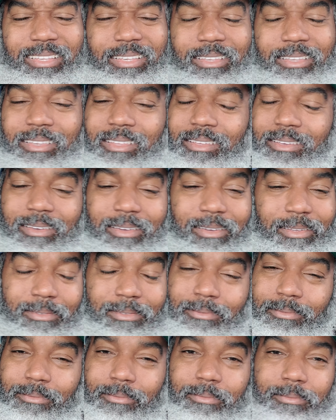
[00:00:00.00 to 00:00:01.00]
No.
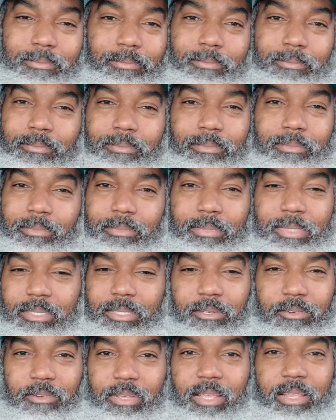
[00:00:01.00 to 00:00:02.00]

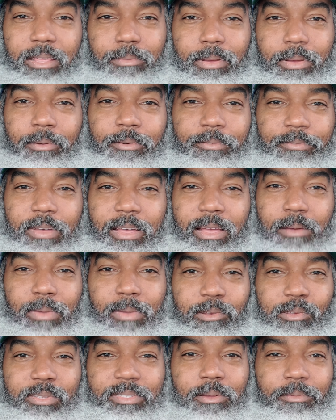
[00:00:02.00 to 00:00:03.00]
Rather if I'm a farm, I
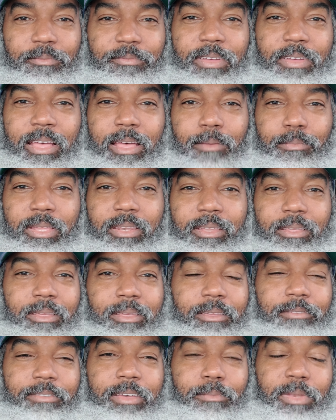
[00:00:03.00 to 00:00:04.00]
do some farming.
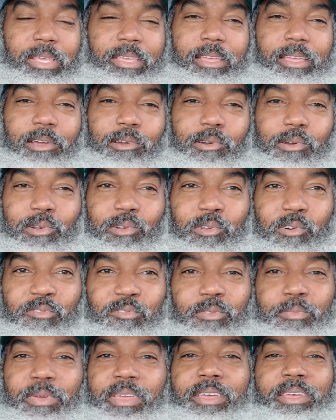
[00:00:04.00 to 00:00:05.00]
Family can come look
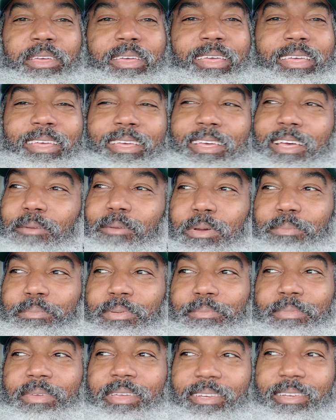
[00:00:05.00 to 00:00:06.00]
for me. I'm a
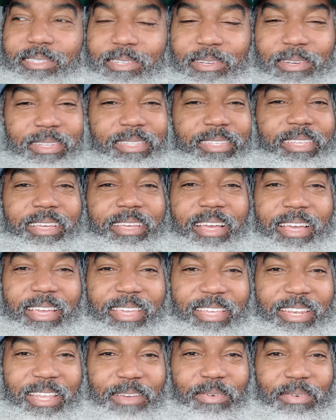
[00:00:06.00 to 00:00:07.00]
prepare so dig and
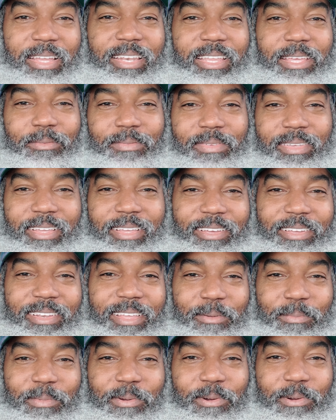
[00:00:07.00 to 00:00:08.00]
give them and them. You know
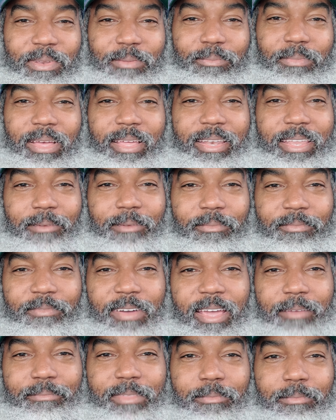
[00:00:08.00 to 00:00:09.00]
them good. And them
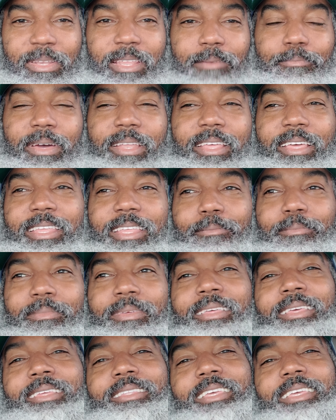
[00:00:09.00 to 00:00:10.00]
vibe them at the pan and them
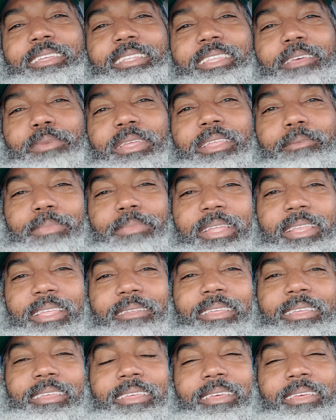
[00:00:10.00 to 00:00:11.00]
thing them at the pan.
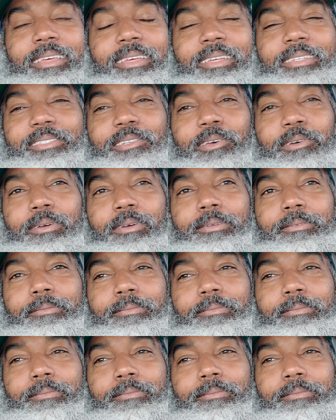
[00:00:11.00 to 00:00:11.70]
So